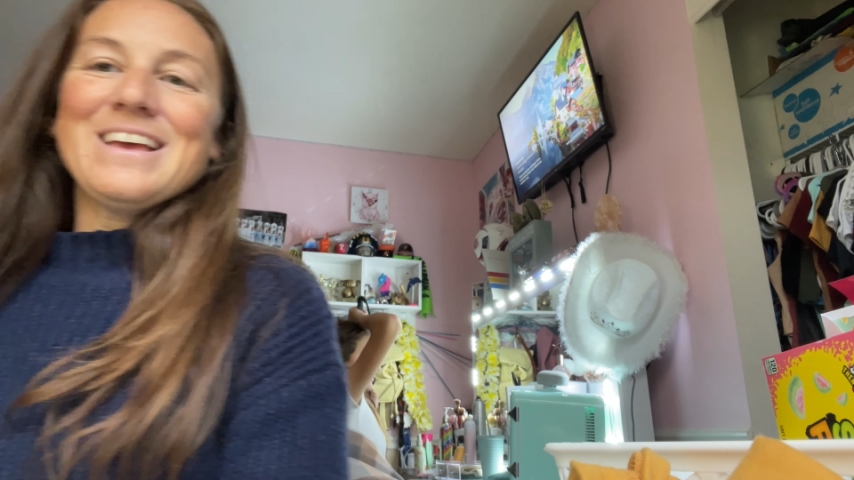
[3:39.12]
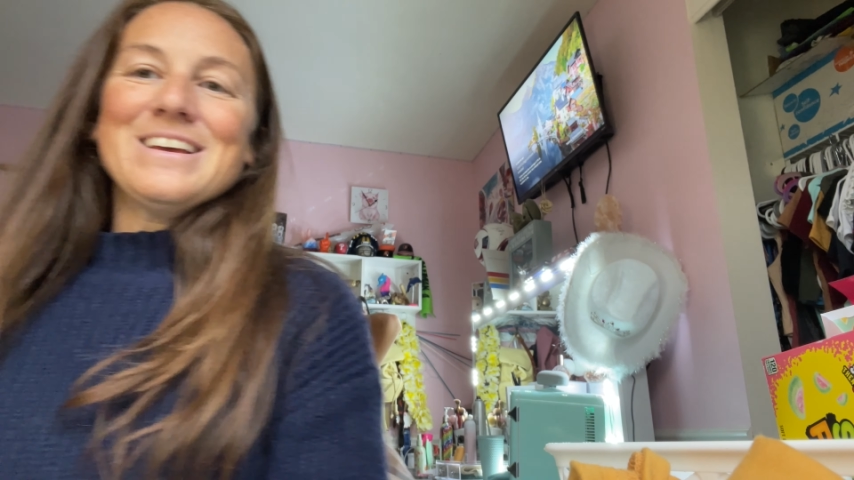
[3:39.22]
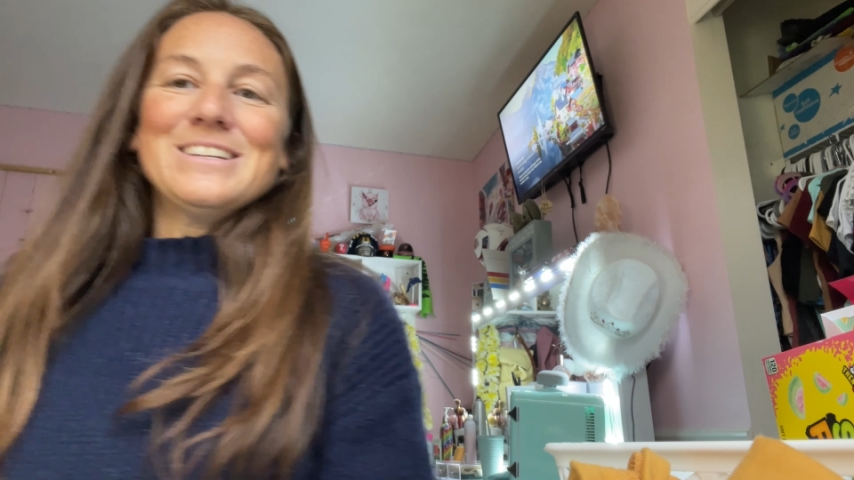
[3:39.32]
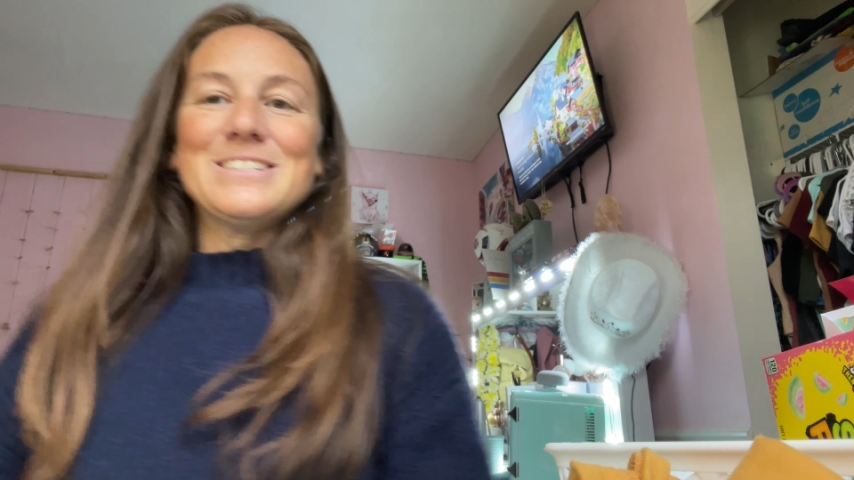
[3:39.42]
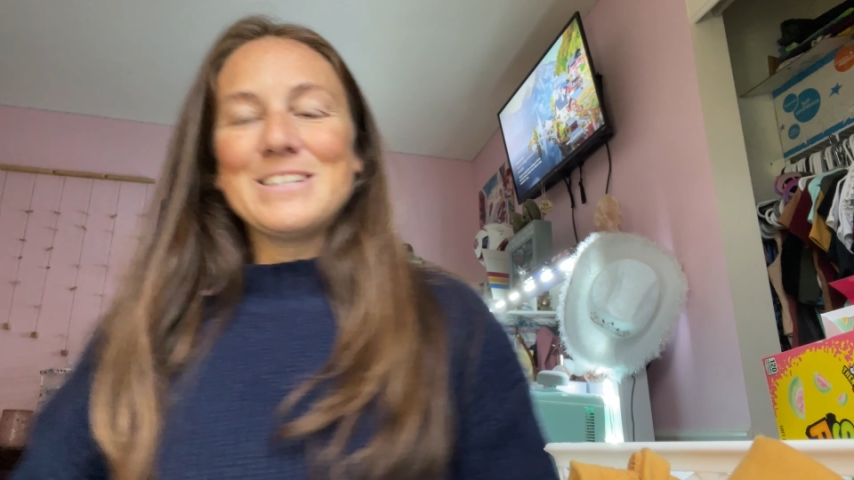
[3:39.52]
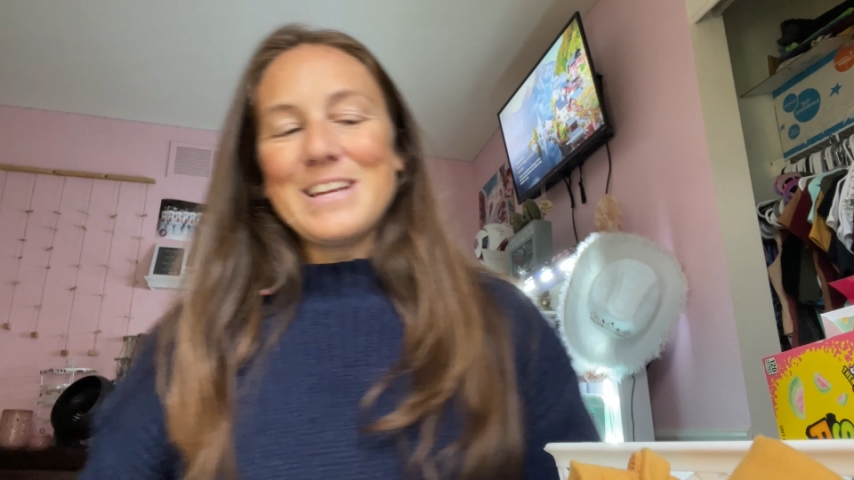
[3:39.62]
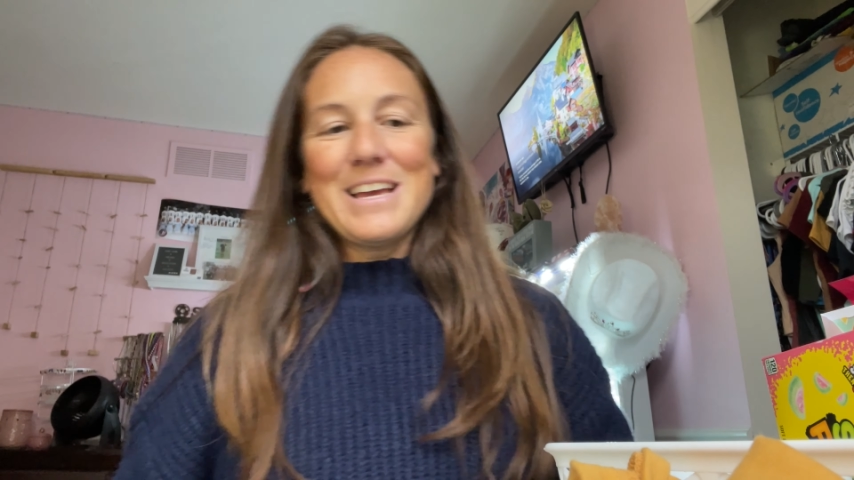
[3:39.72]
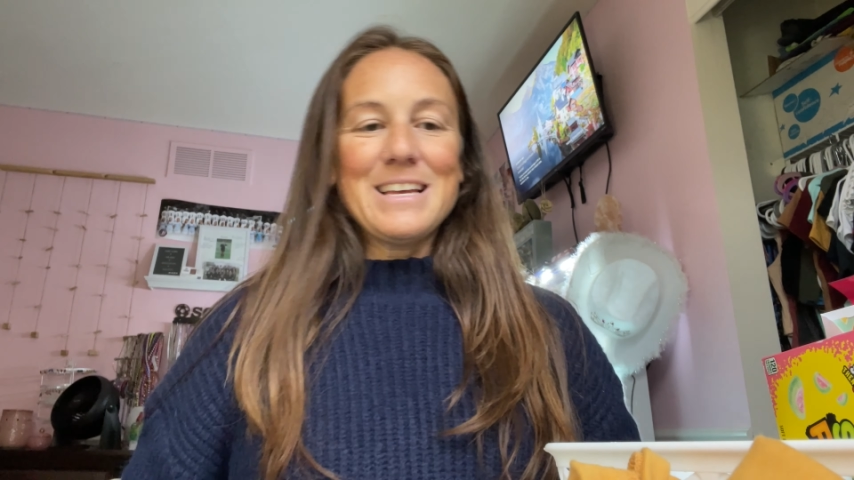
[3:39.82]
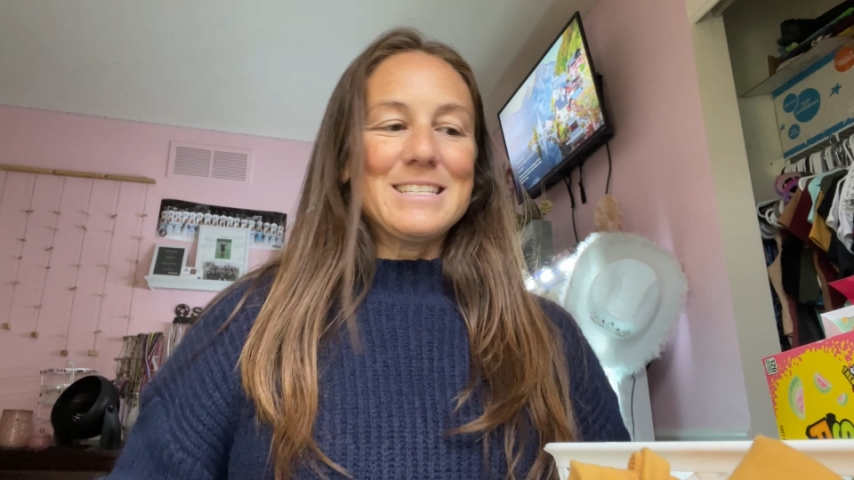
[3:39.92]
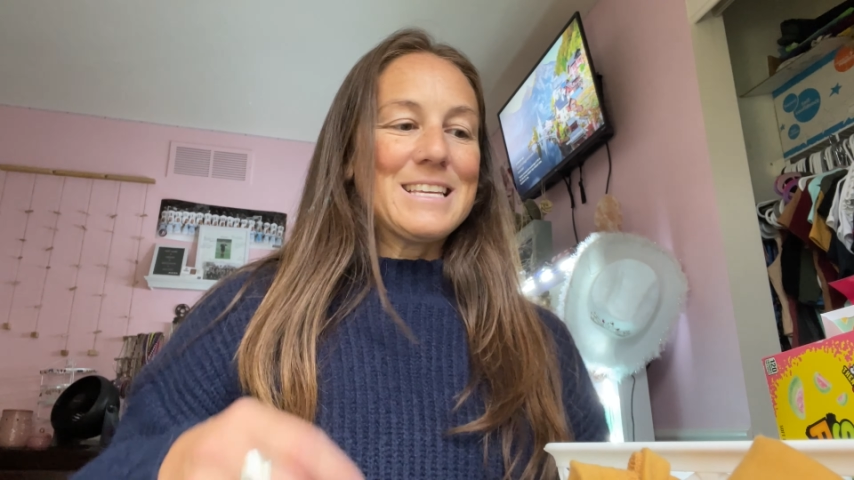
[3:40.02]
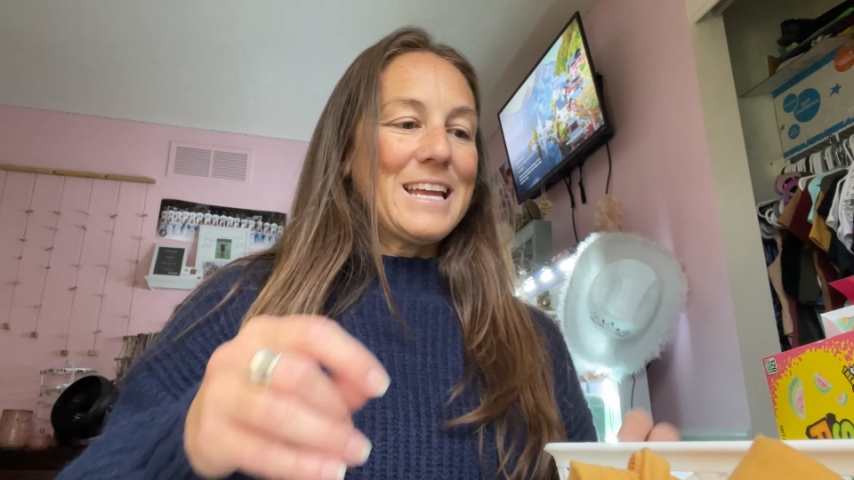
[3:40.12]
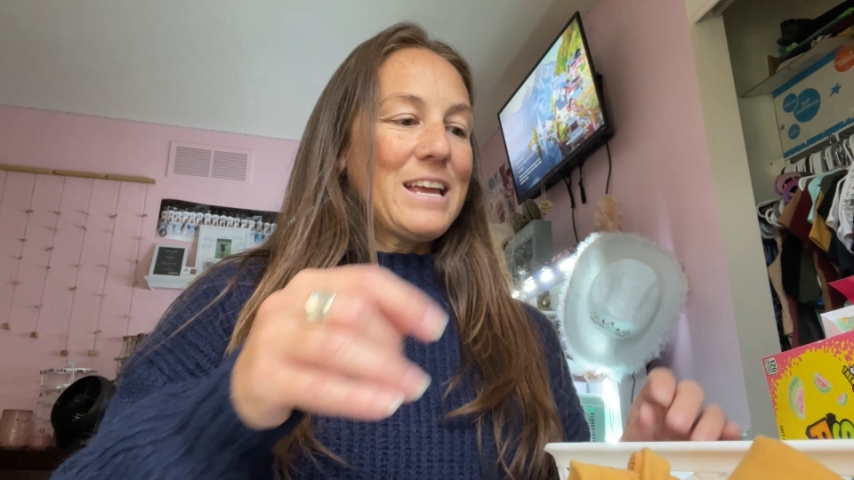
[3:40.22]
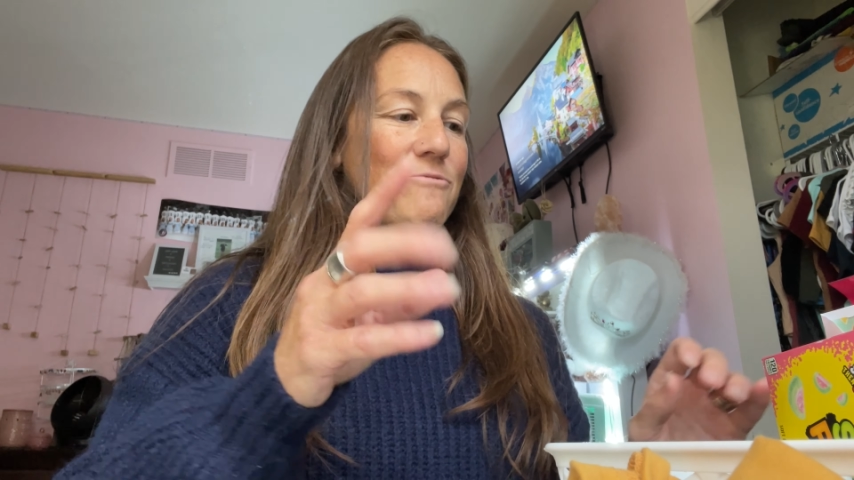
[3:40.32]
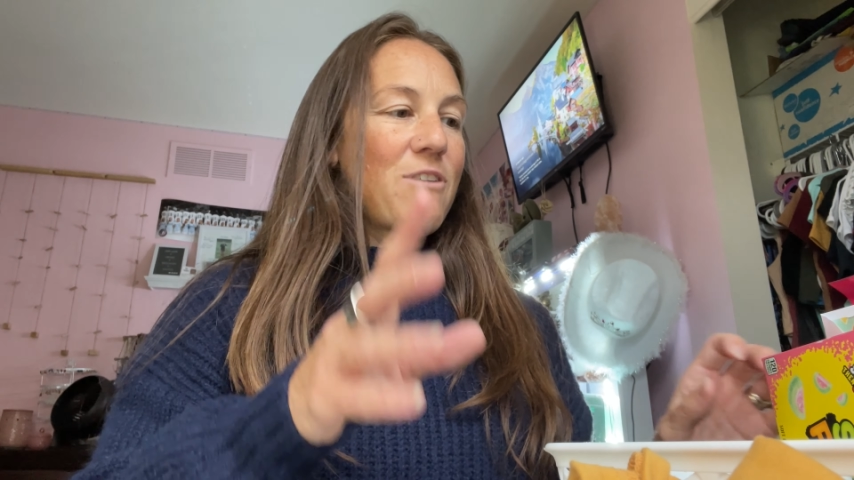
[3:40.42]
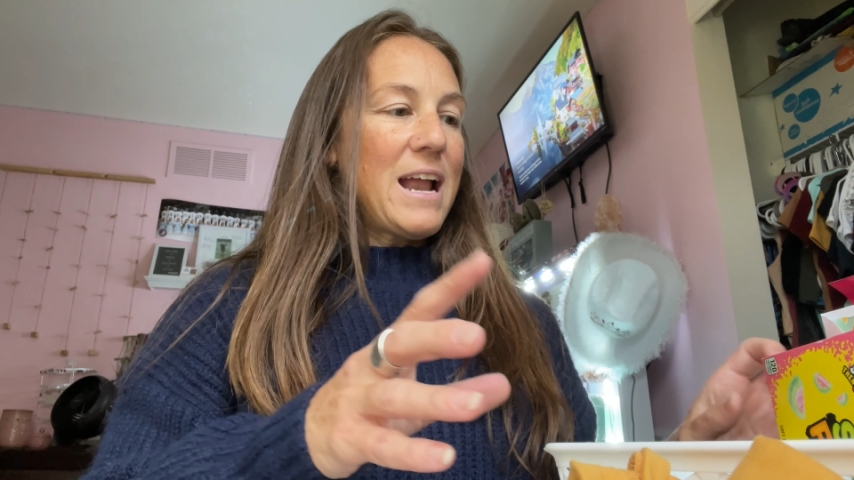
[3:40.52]
She is
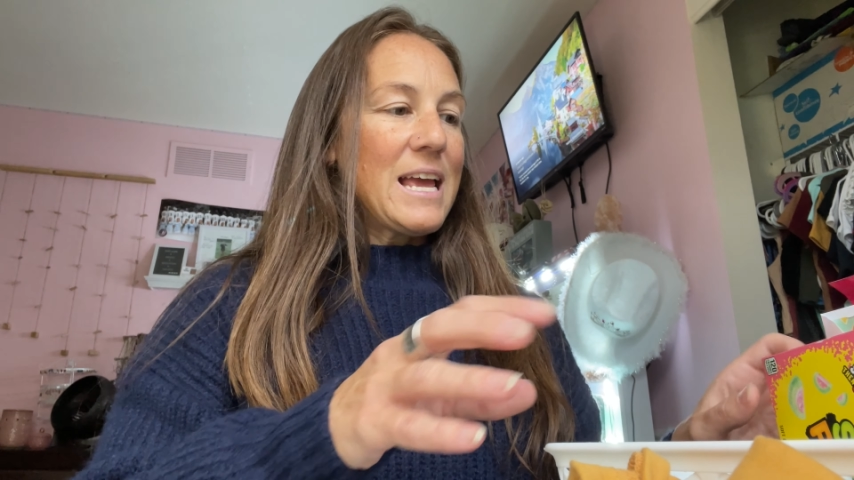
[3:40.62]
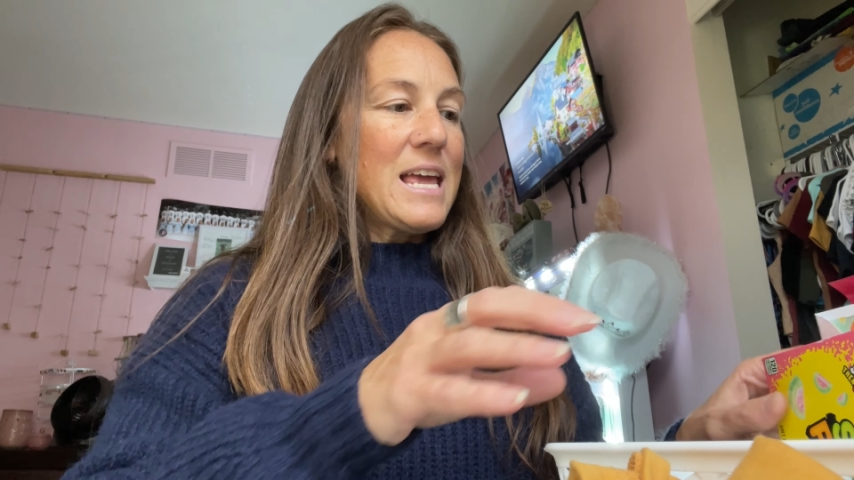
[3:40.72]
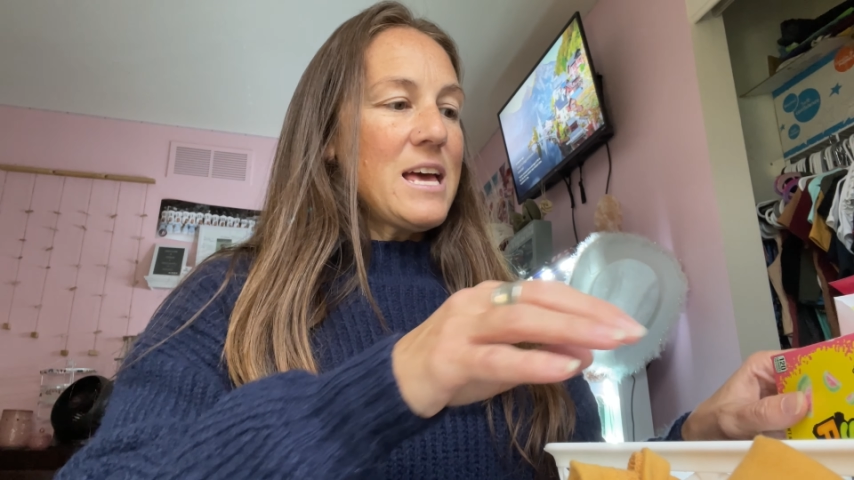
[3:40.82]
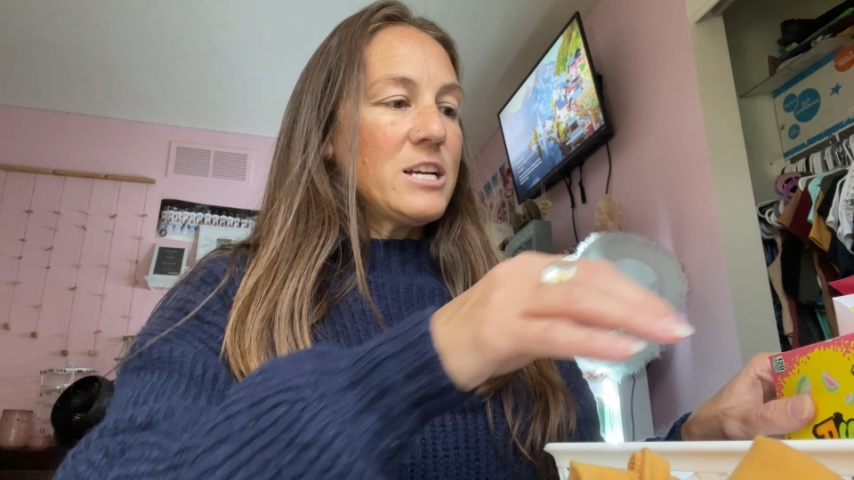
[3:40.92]
getting ready.